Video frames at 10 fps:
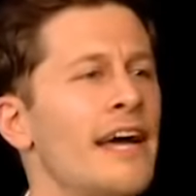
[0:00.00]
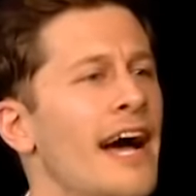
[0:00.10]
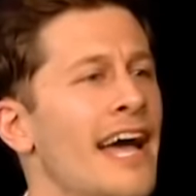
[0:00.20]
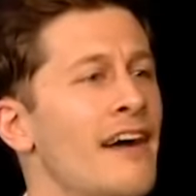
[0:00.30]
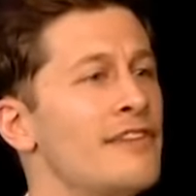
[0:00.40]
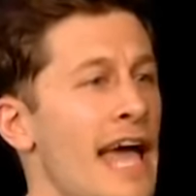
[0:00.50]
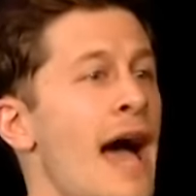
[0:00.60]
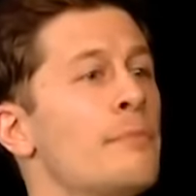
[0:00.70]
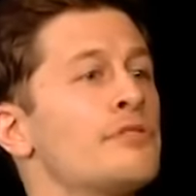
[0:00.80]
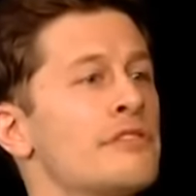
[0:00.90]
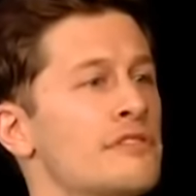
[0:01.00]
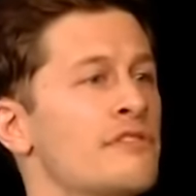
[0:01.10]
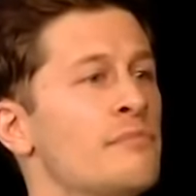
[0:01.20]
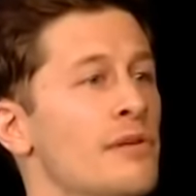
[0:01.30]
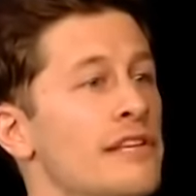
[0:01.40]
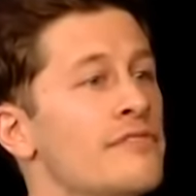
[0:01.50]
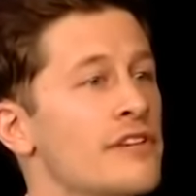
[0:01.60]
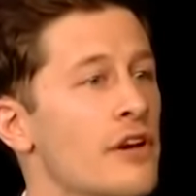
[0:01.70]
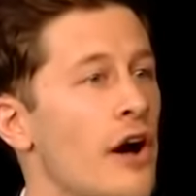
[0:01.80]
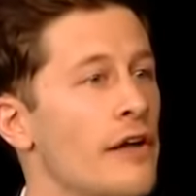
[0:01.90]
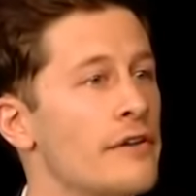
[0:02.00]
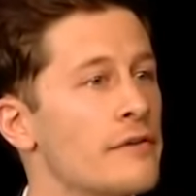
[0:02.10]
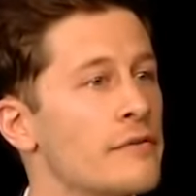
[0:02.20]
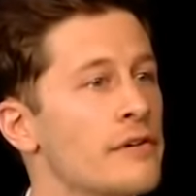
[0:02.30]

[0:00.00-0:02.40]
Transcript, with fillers: I, I have an absence of belief in God.